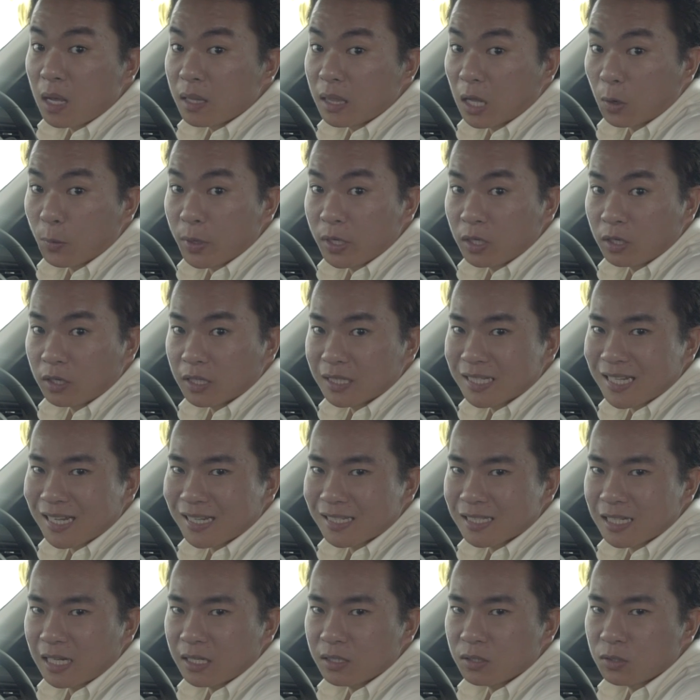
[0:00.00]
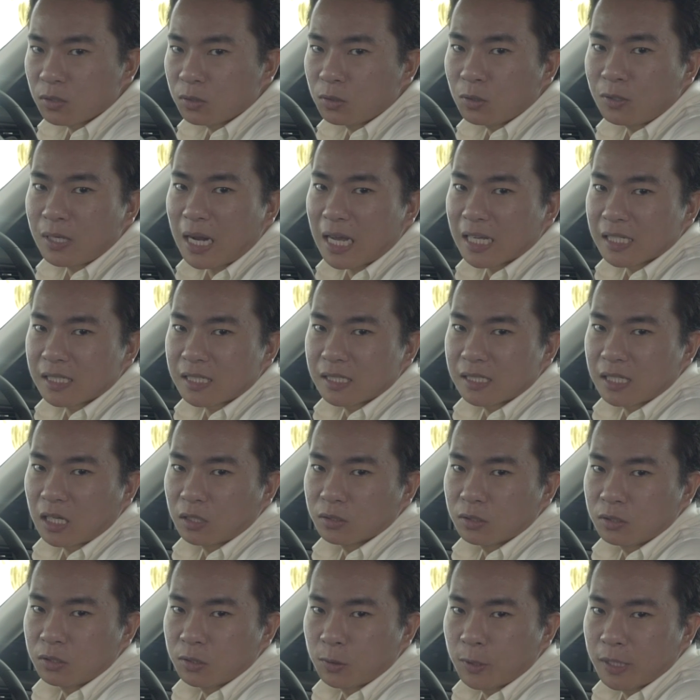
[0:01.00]
Now we're not a tech site, so don't ask us how
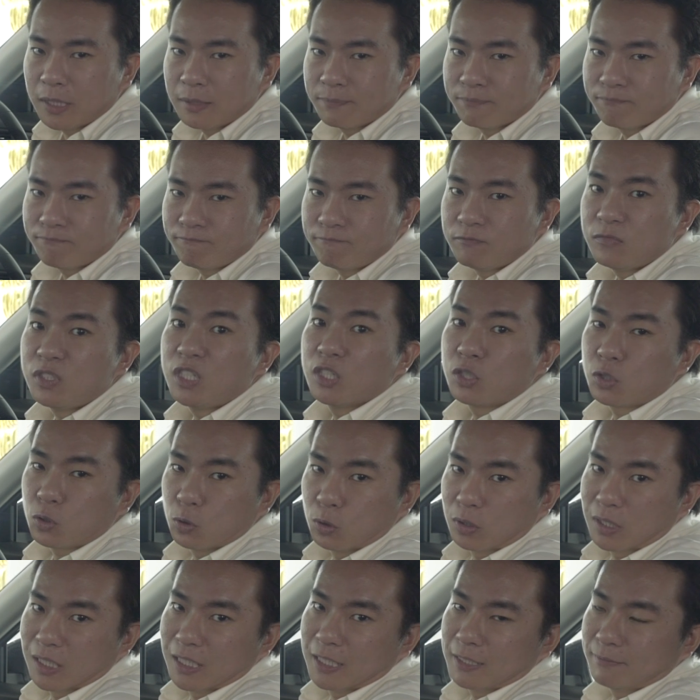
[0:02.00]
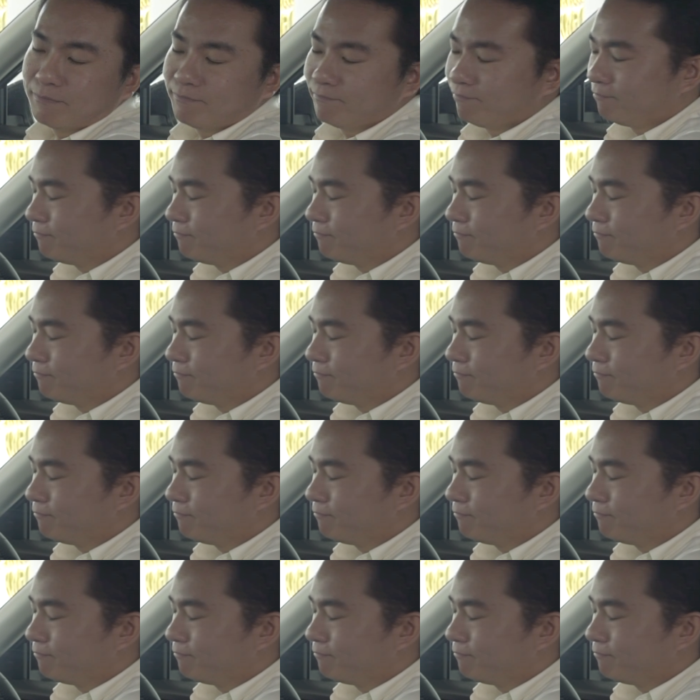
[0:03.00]
to do it, just Google it.